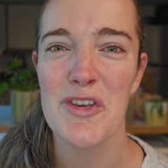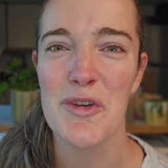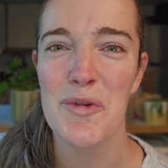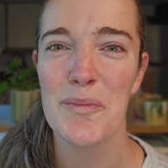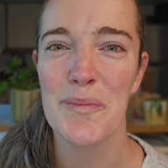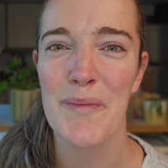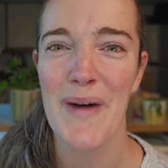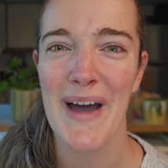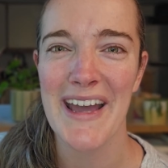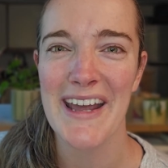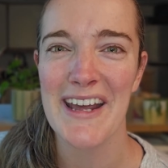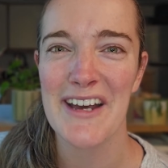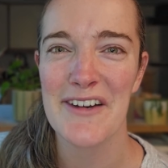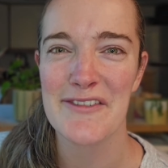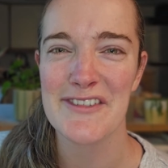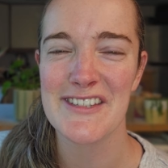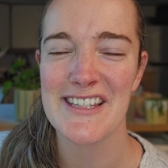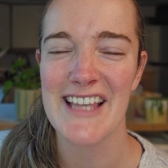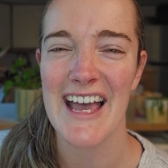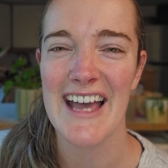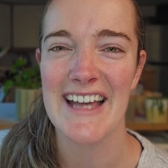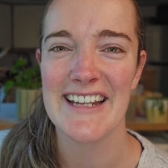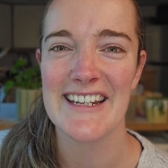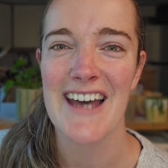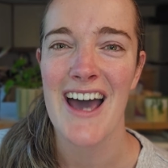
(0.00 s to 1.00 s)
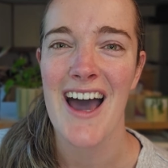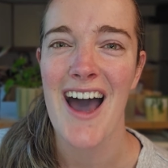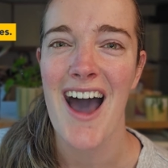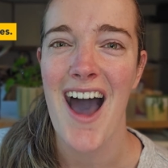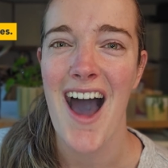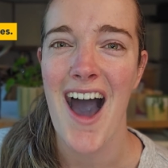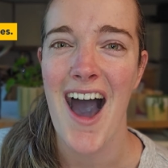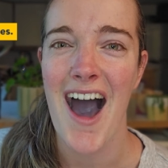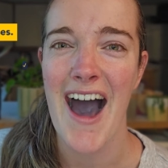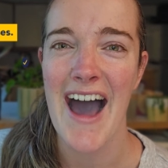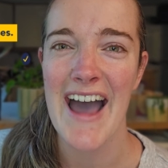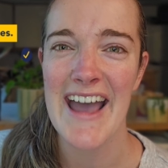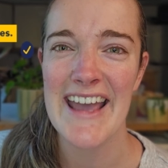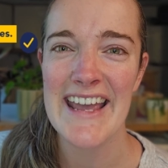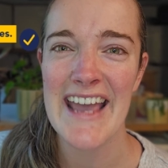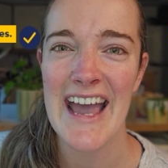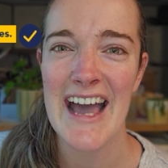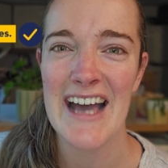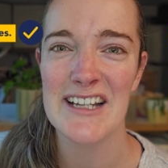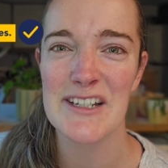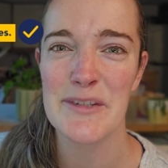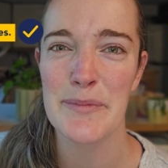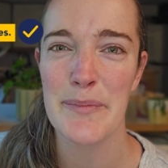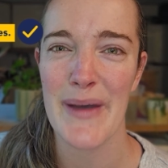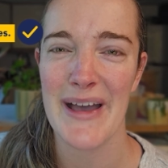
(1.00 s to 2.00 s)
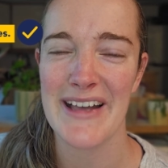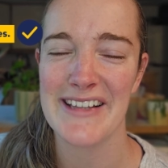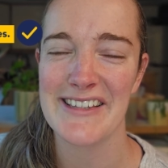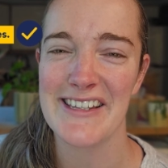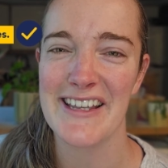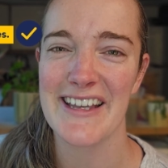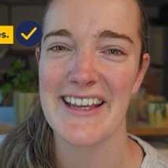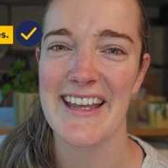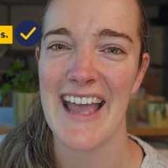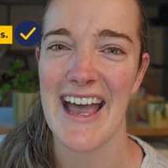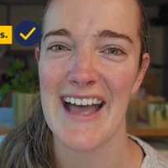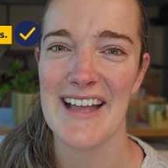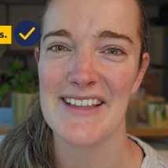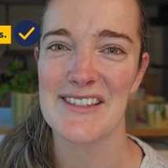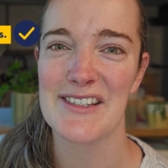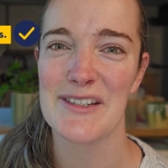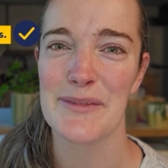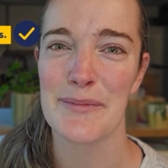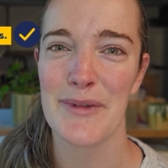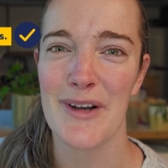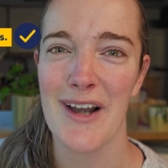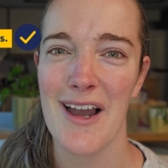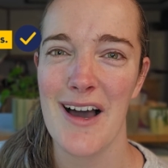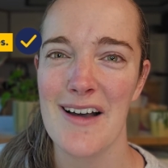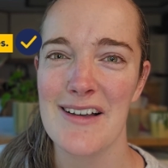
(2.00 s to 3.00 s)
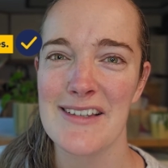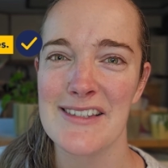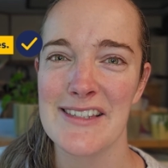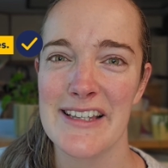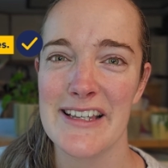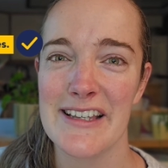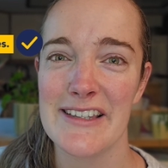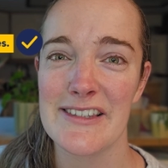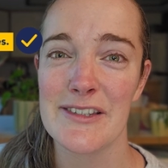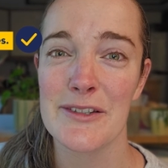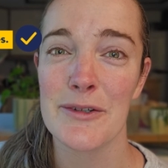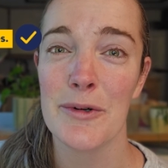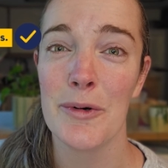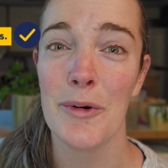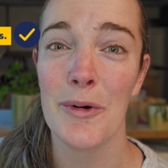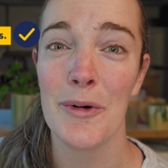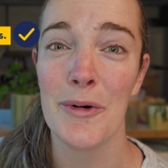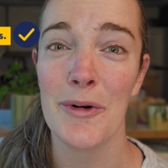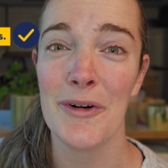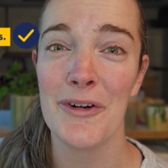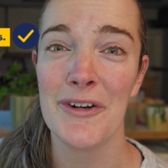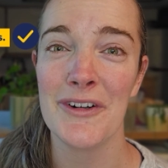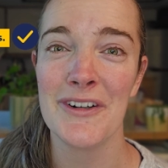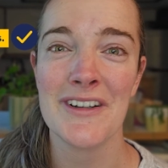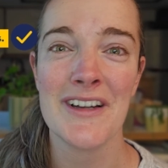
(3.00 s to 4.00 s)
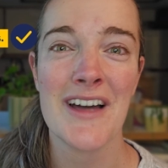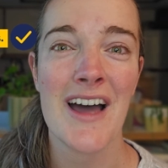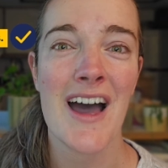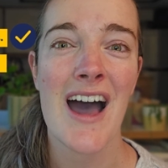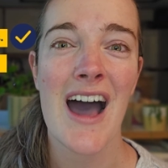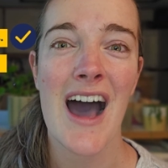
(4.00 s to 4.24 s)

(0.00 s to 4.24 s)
might have said, I had better get some glasses, or